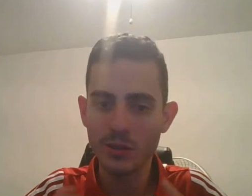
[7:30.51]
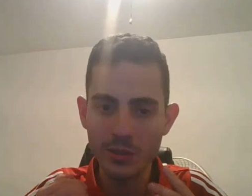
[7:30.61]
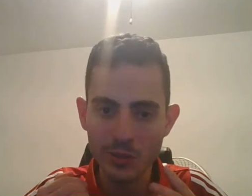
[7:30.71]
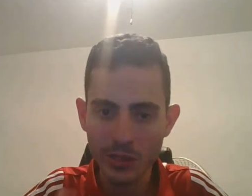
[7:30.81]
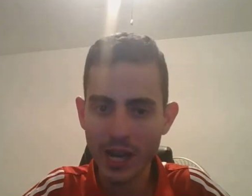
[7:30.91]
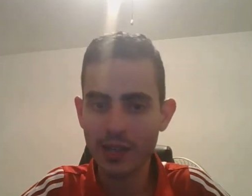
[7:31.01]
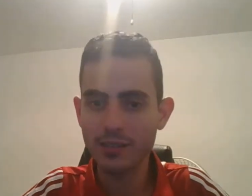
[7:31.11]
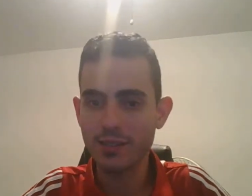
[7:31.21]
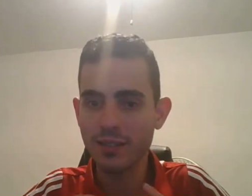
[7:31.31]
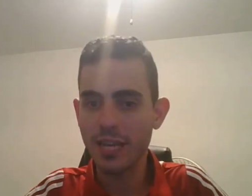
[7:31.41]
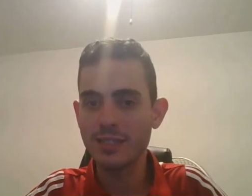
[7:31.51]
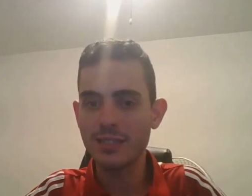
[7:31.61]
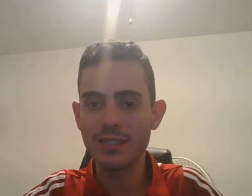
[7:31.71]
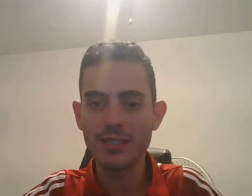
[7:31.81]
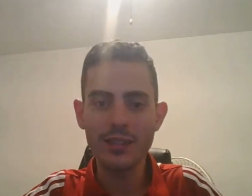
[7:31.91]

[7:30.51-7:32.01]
Do not let the